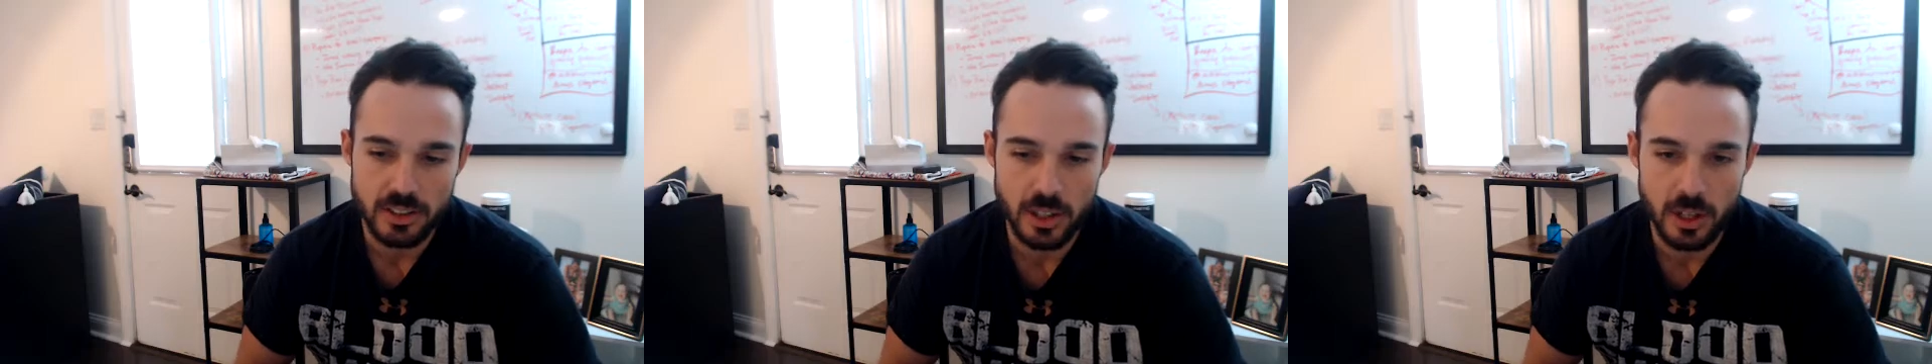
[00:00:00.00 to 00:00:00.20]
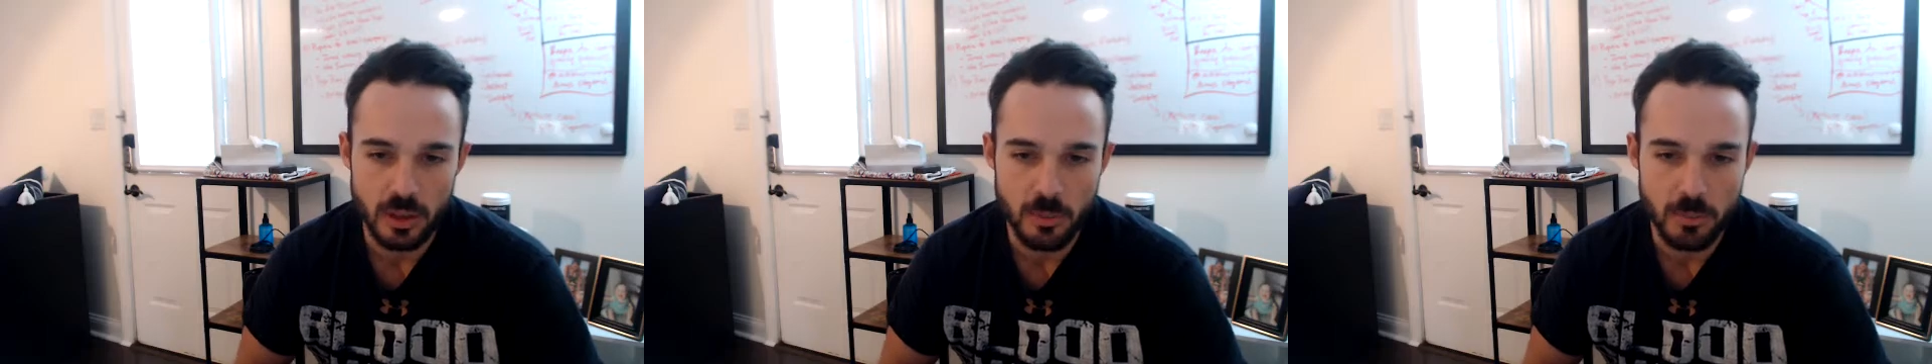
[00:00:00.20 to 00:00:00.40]

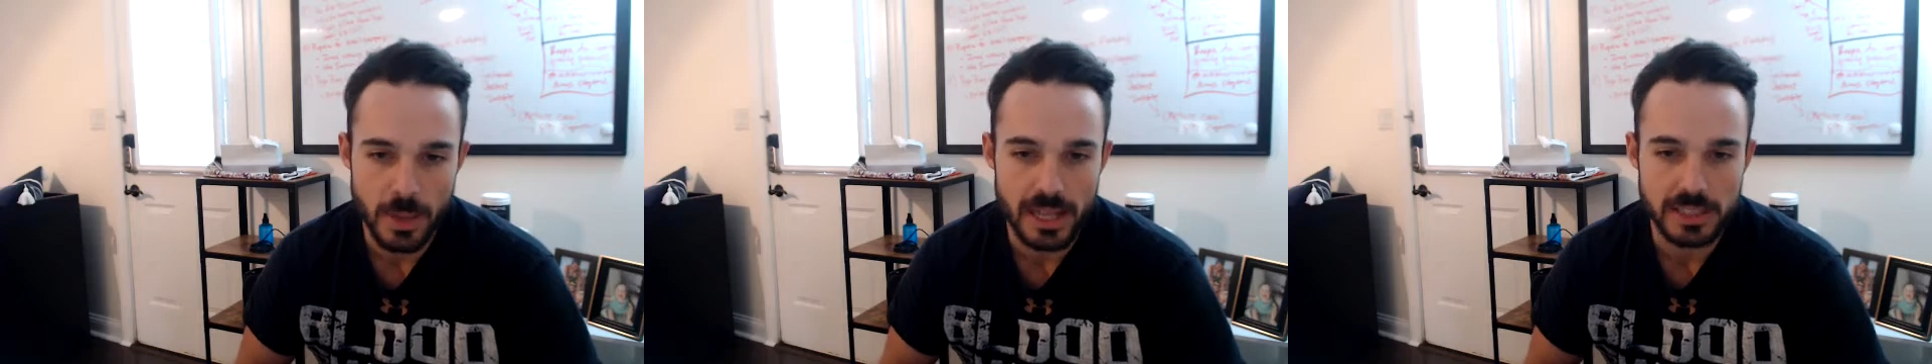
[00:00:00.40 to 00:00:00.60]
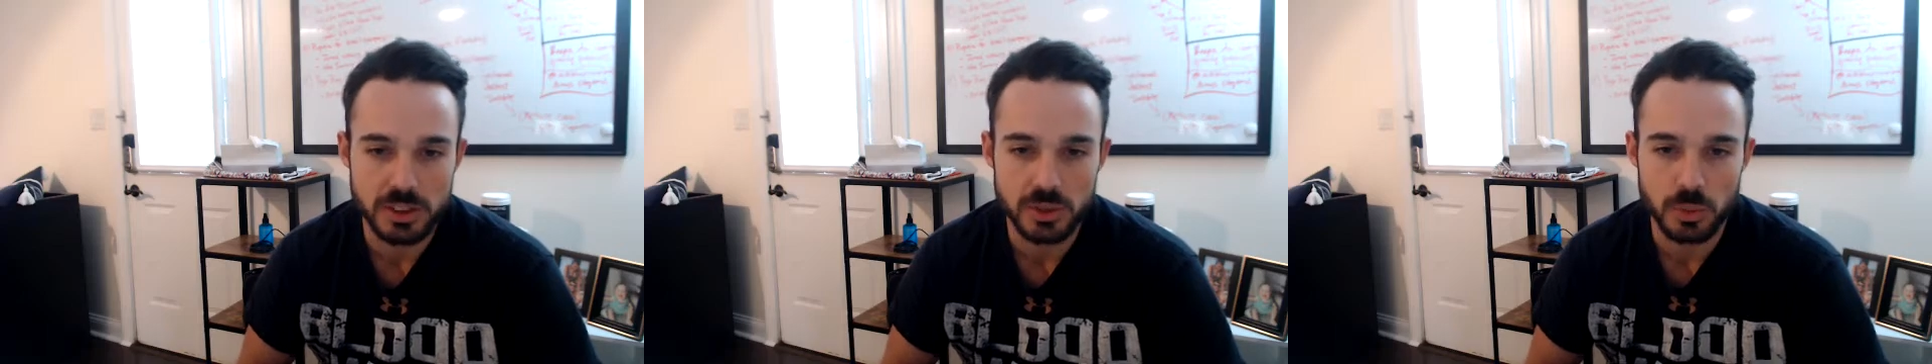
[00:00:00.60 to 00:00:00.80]
the
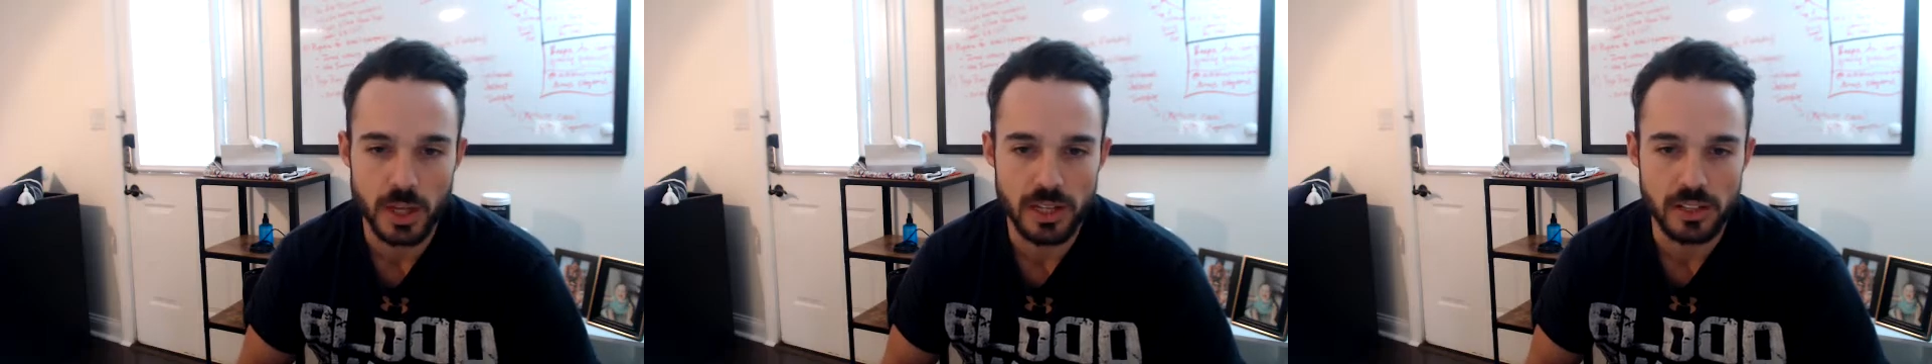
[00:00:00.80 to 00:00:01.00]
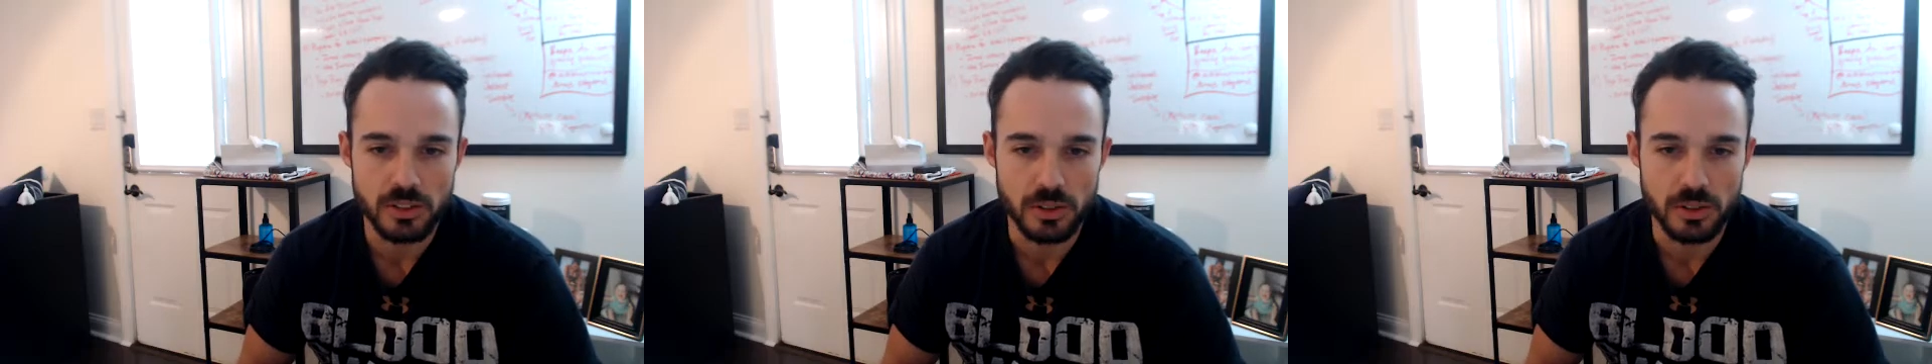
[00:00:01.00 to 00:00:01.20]
best way
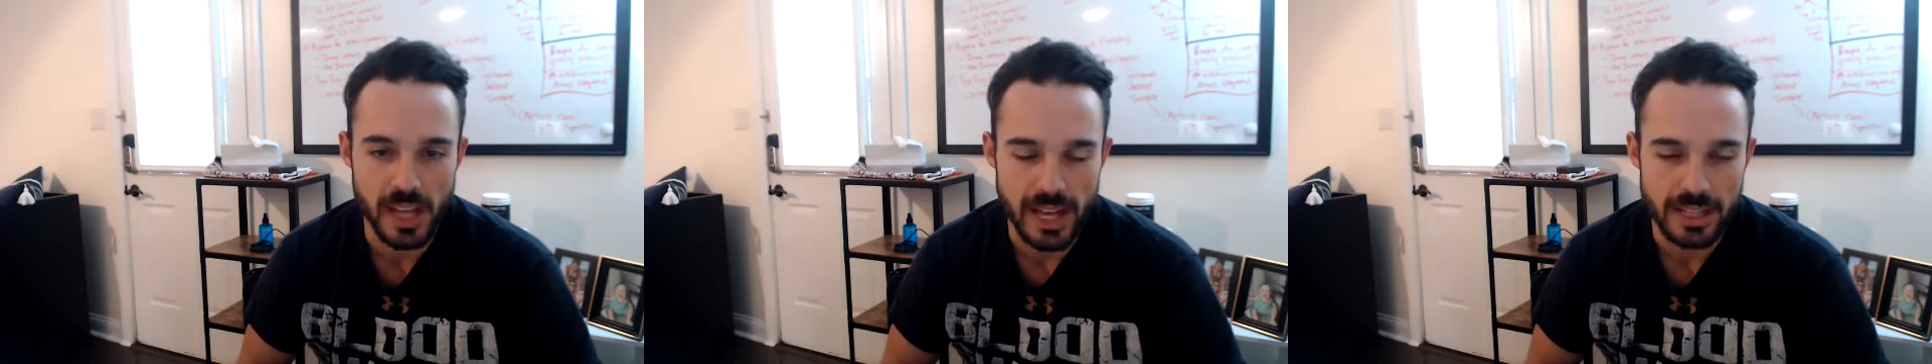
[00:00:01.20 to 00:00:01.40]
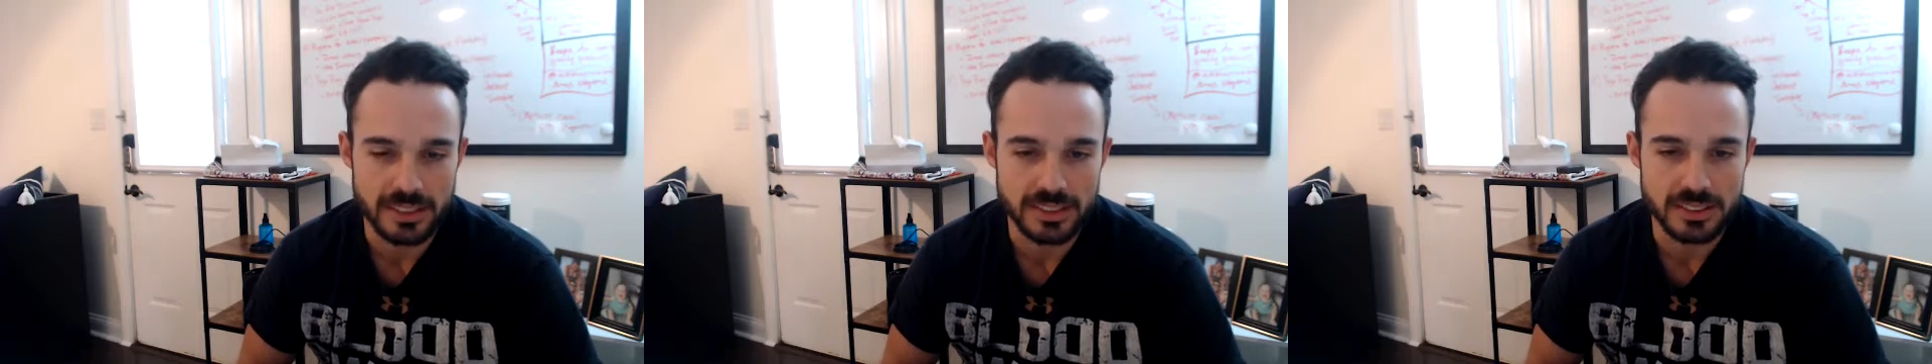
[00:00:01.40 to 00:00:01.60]
to do
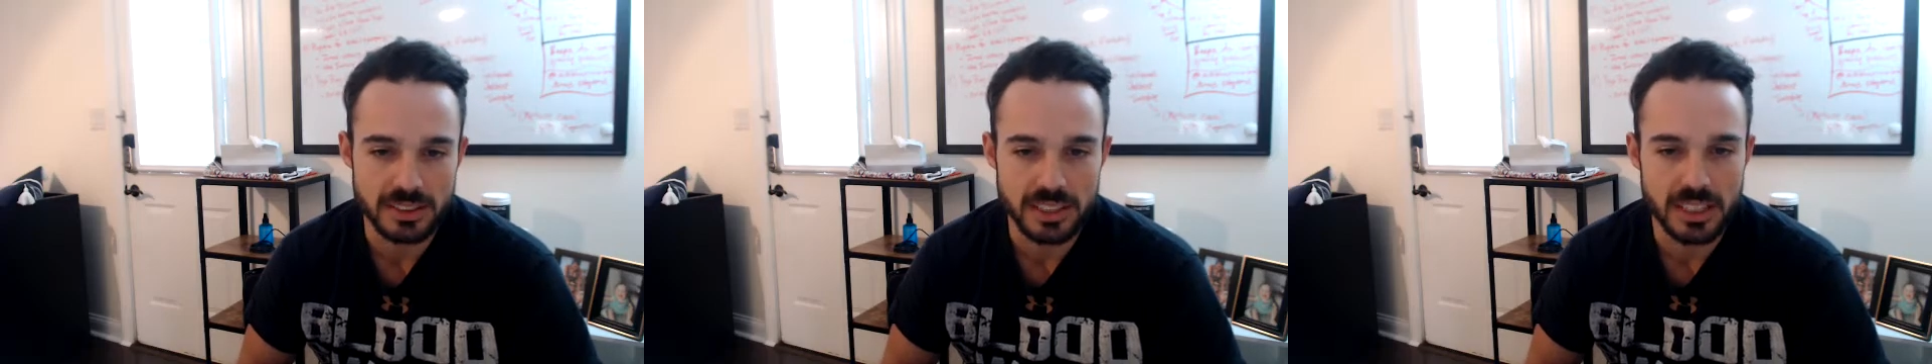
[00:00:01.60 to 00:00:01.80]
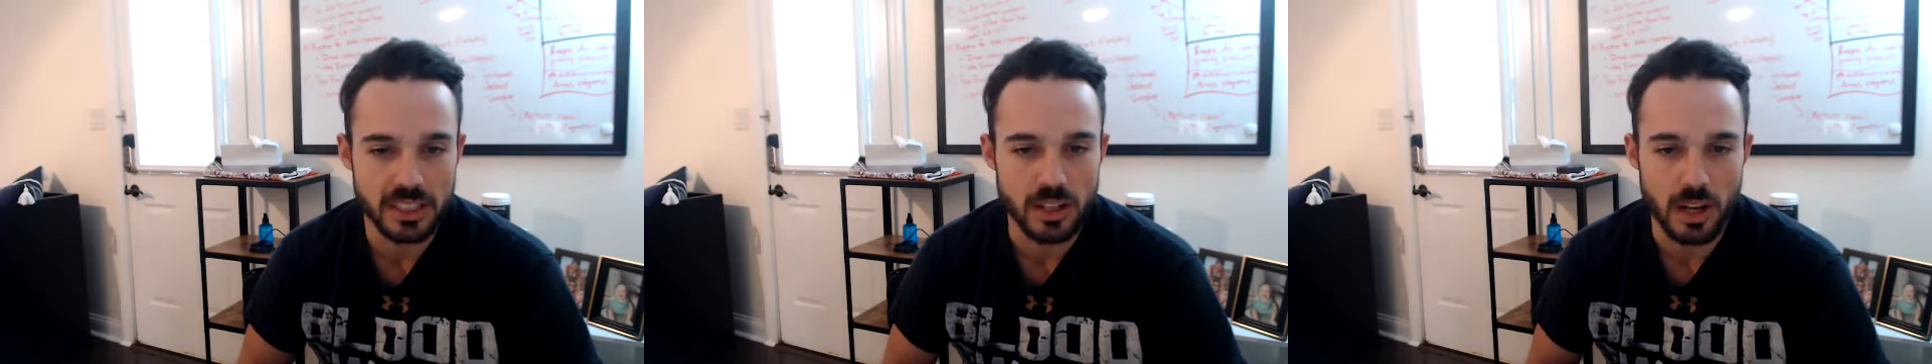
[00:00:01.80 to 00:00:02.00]
that is to get